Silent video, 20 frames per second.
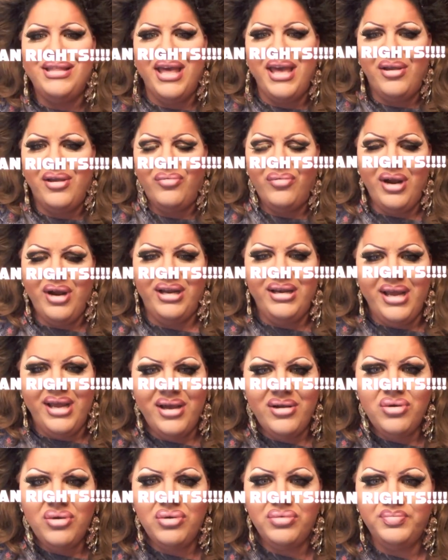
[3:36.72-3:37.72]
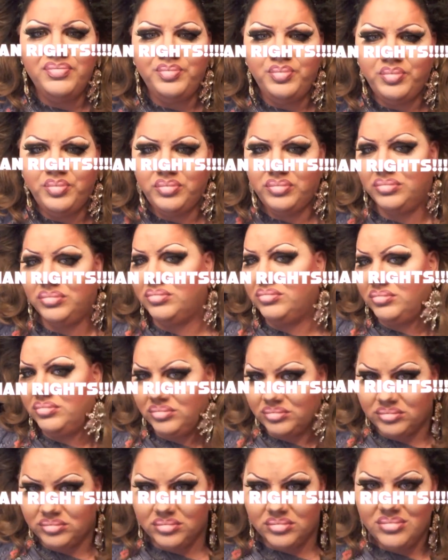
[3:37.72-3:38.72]
thing right now,
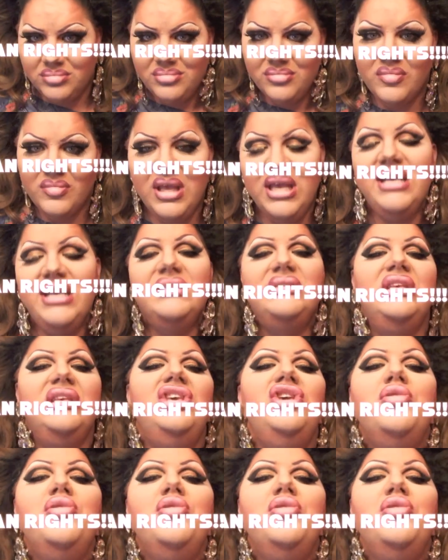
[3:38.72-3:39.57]
is